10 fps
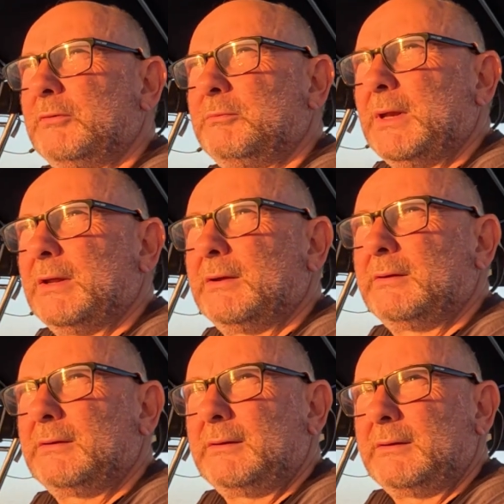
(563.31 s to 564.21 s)
It's been a
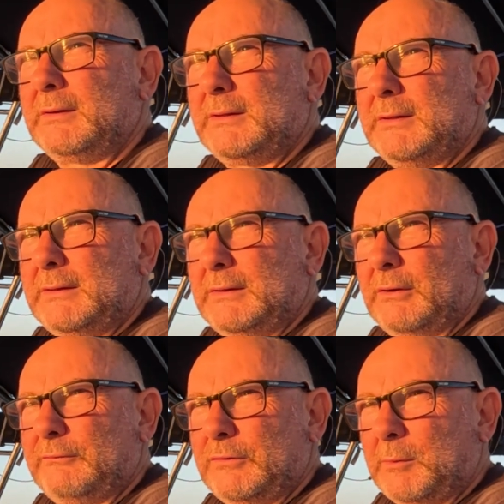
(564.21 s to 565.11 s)

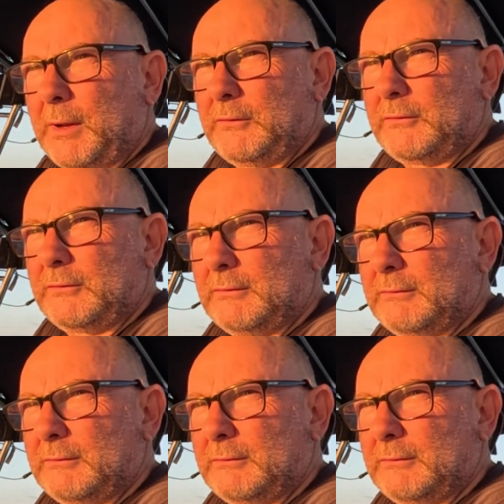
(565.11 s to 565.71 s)
few months,